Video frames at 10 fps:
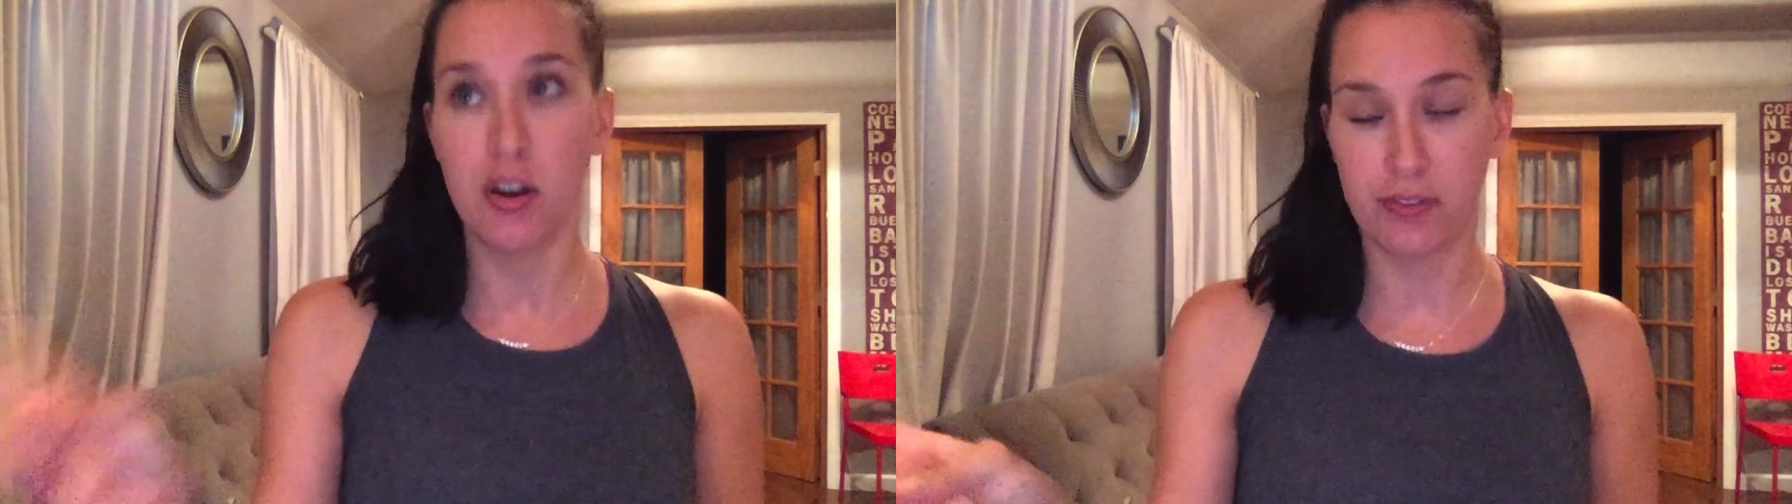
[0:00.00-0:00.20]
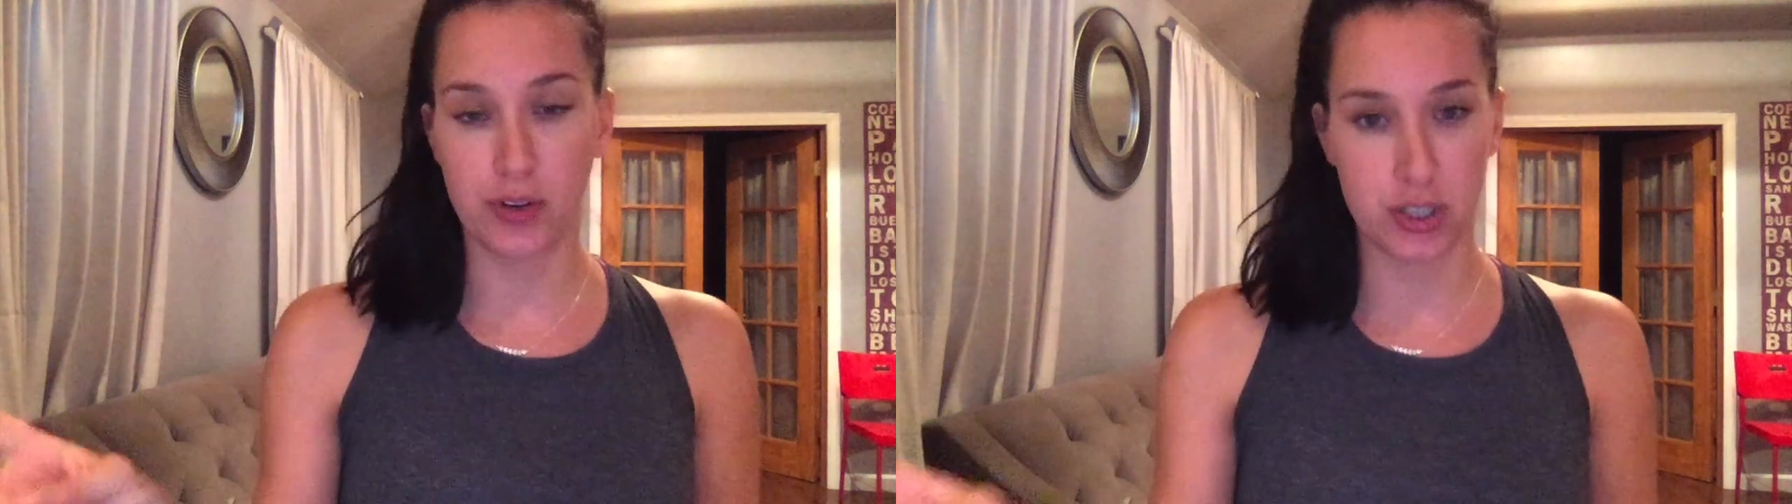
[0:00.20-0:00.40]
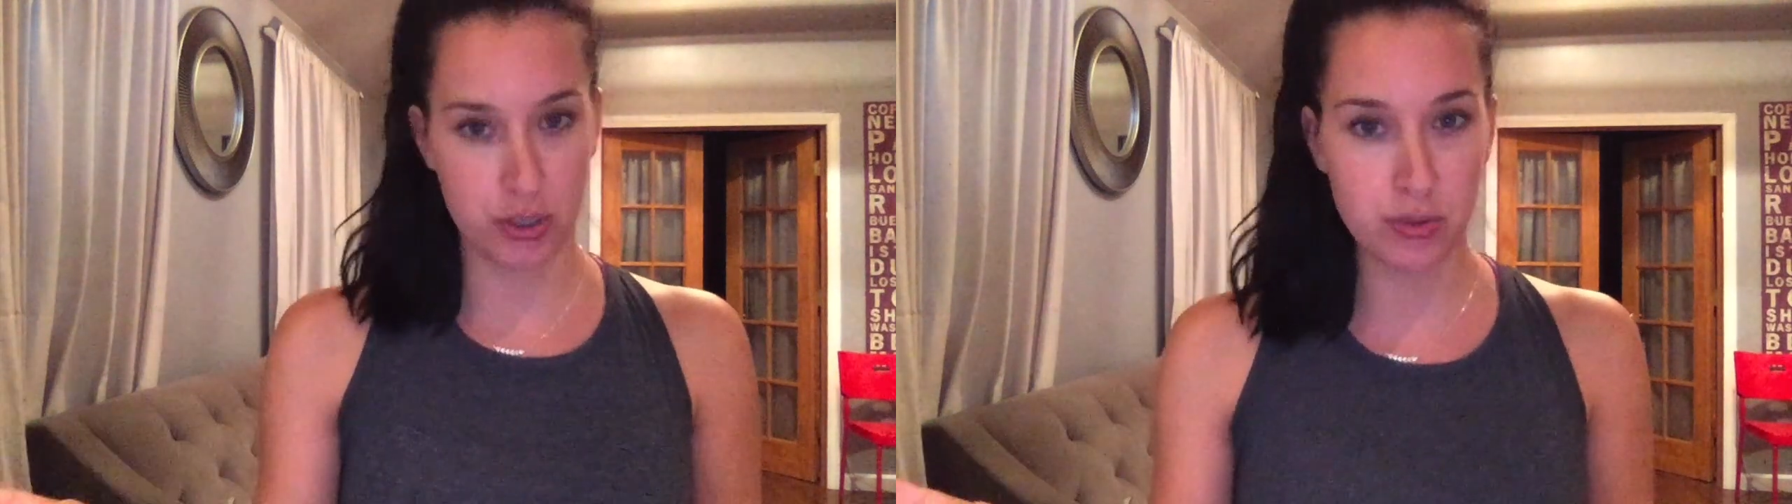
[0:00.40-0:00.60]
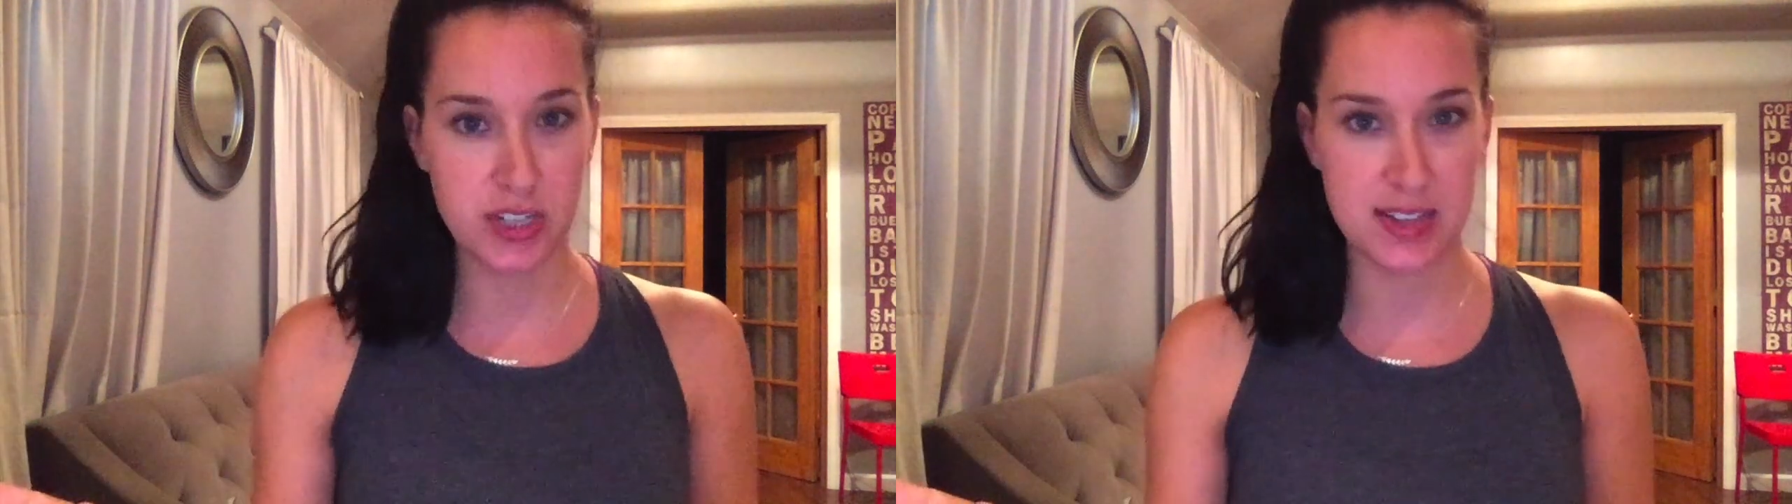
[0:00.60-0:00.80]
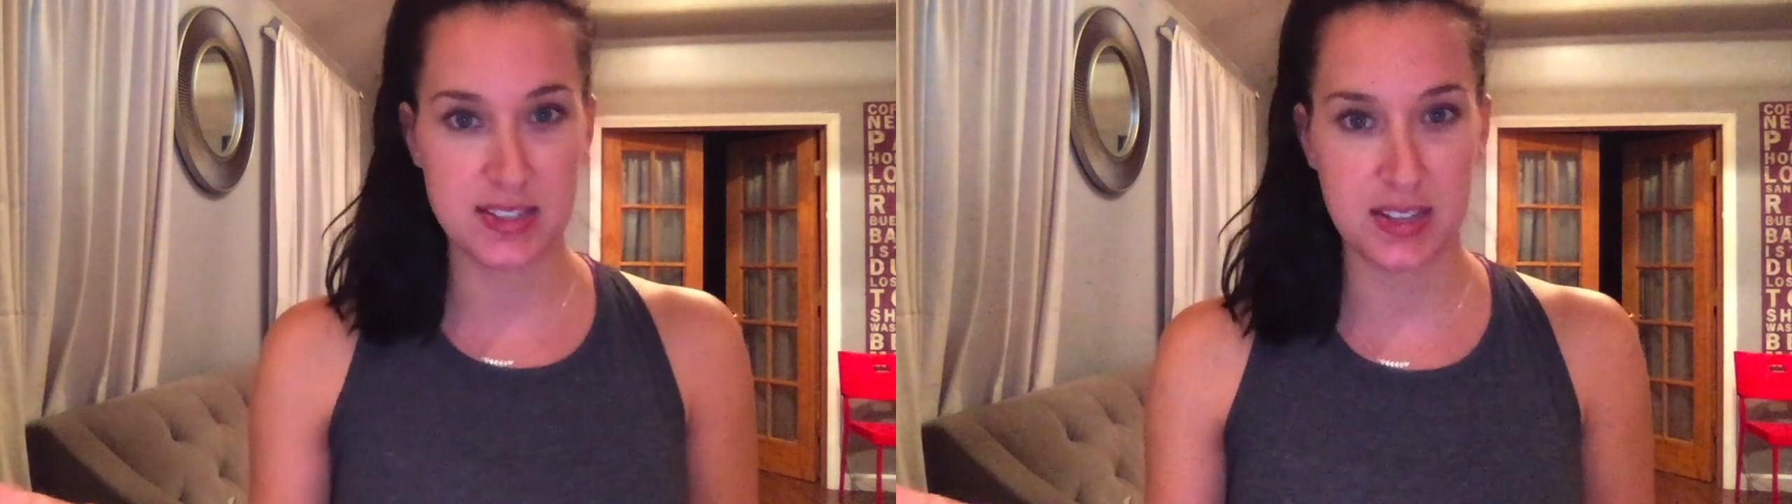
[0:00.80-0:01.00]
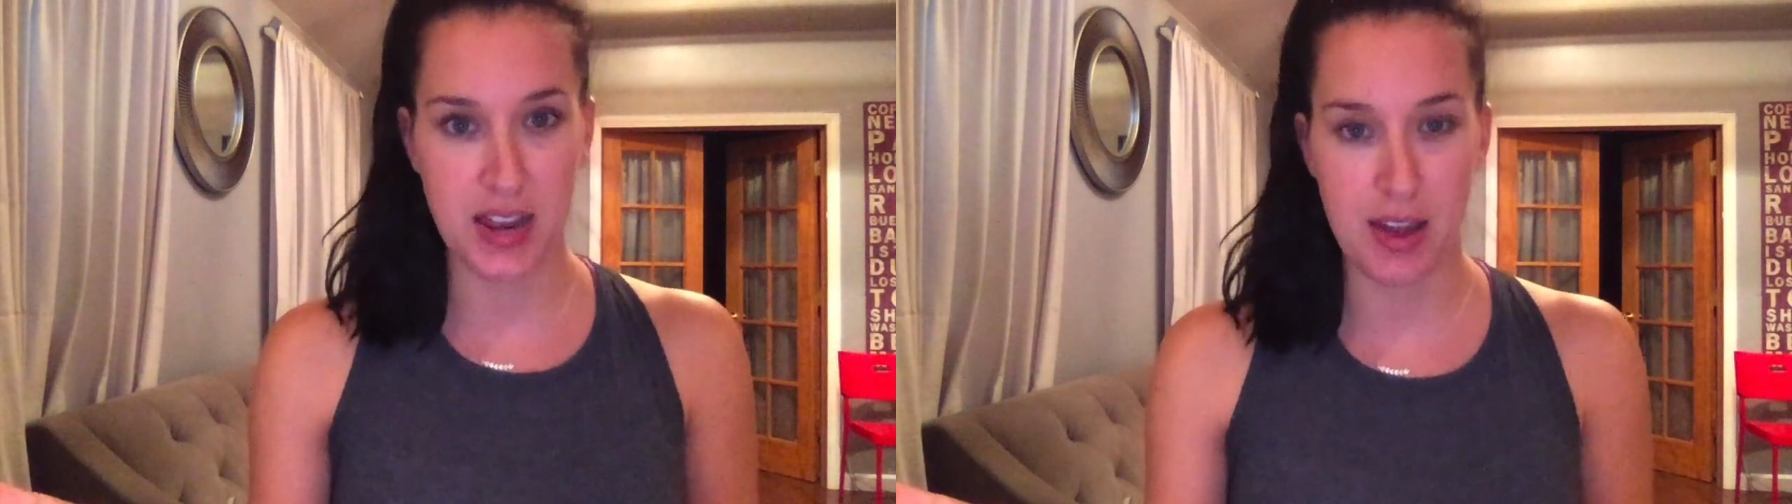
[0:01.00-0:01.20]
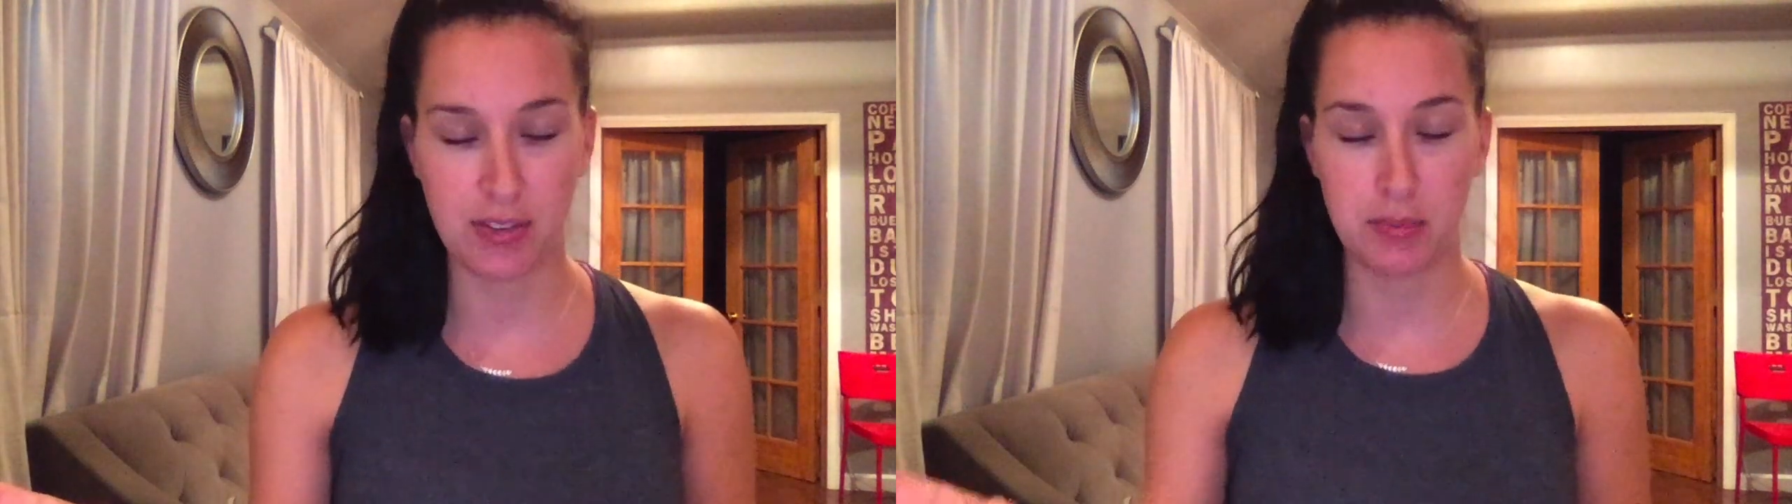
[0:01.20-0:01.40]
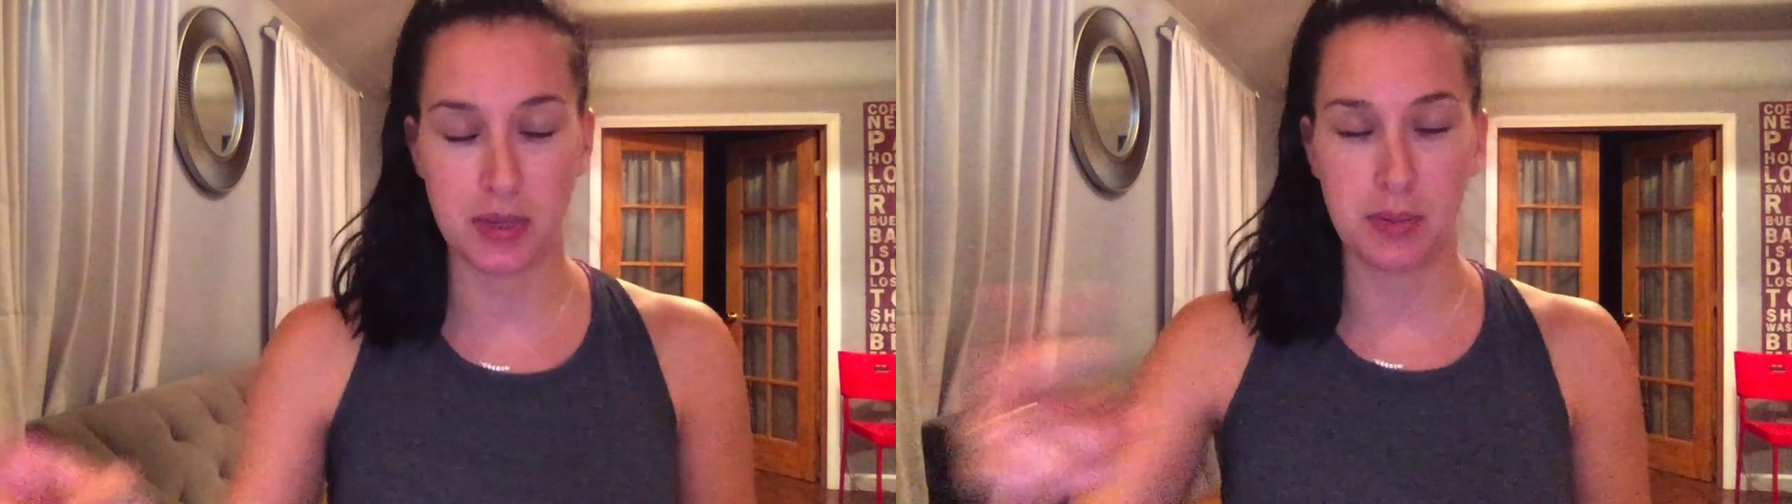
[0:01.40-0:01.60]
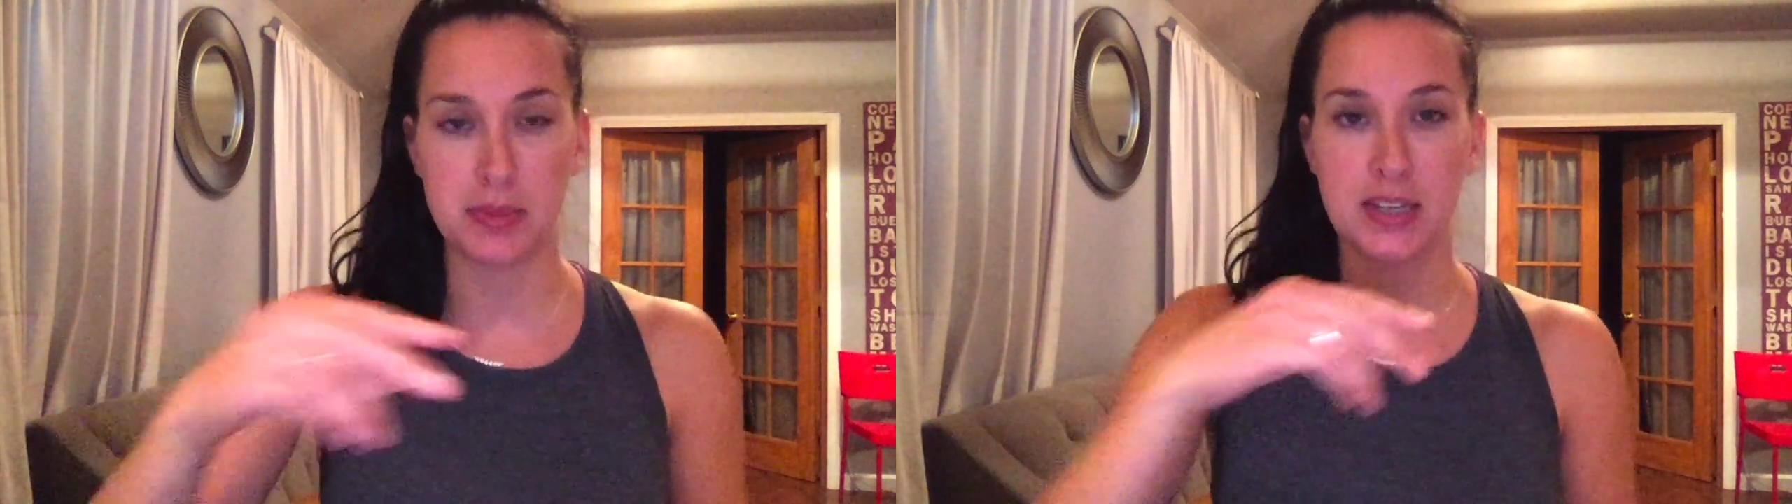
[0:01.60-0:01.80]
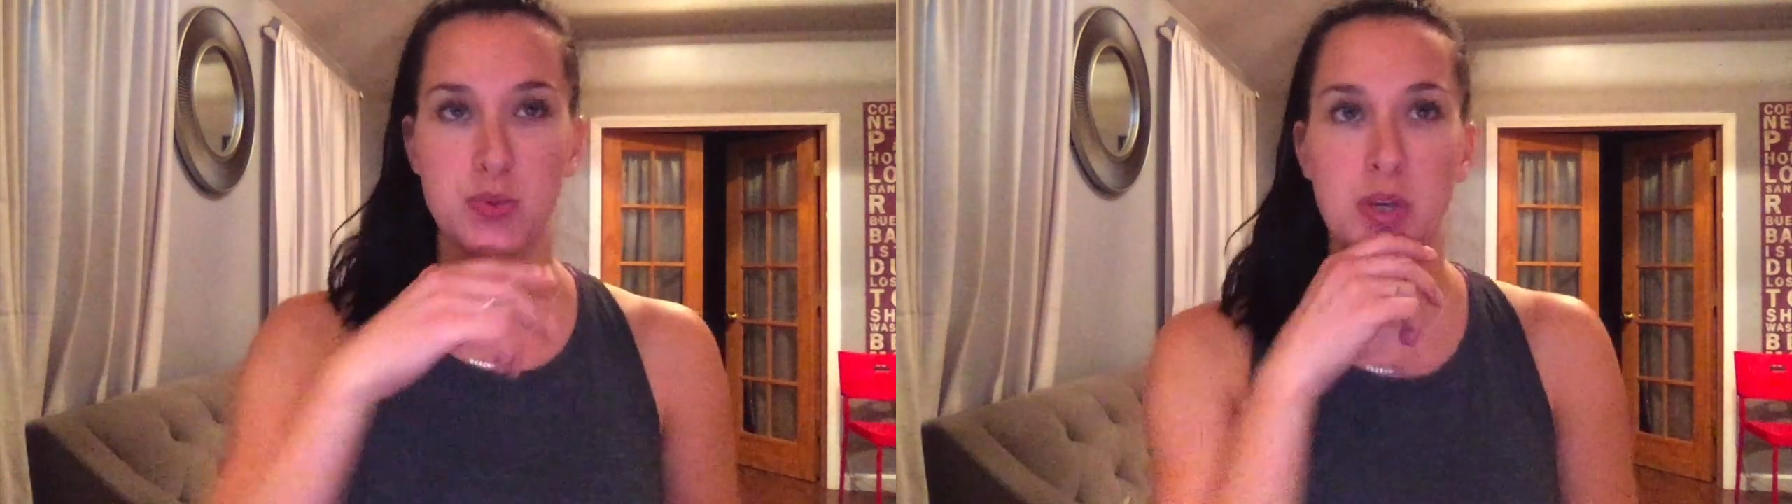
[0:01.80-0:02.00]
for 2 tests that I have coming up
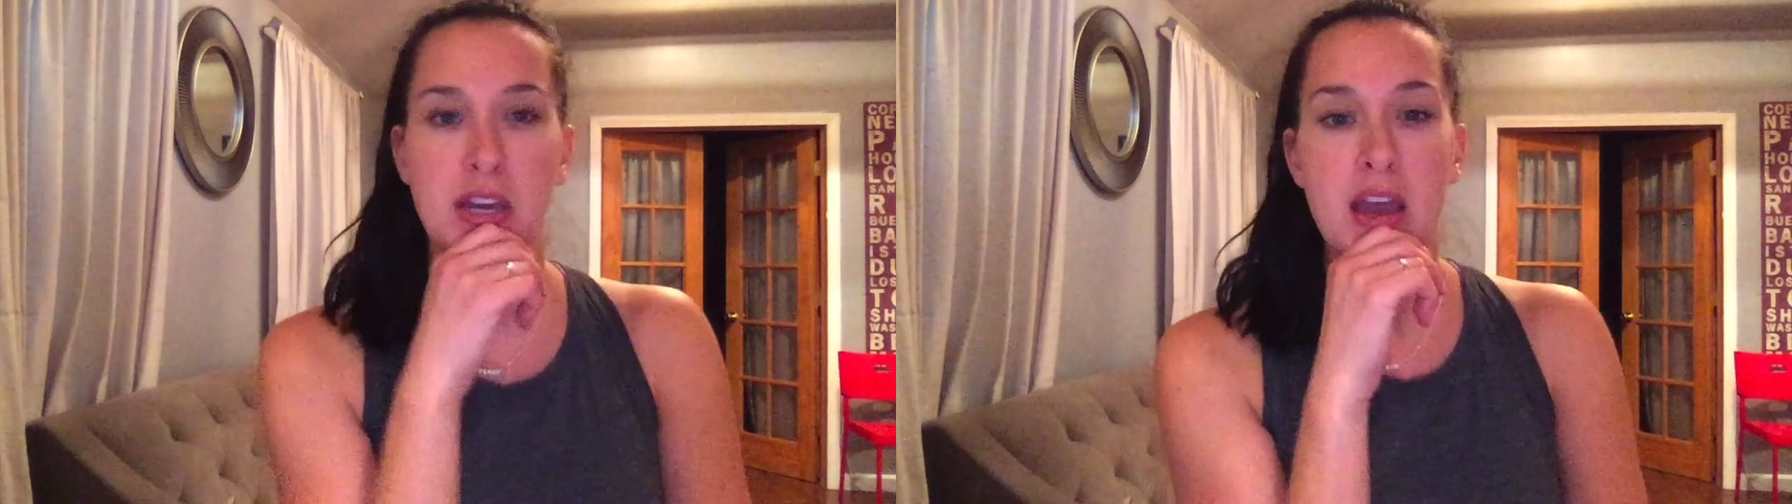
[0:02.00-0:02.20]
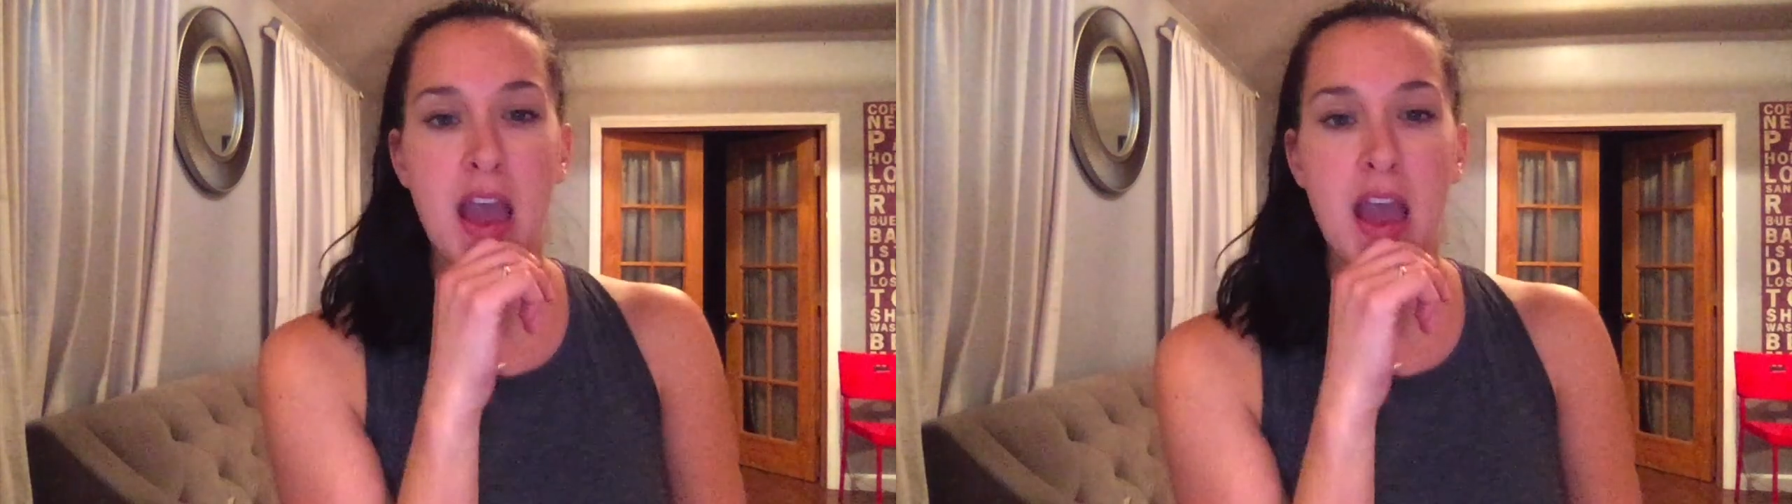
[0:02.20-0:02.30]
next week.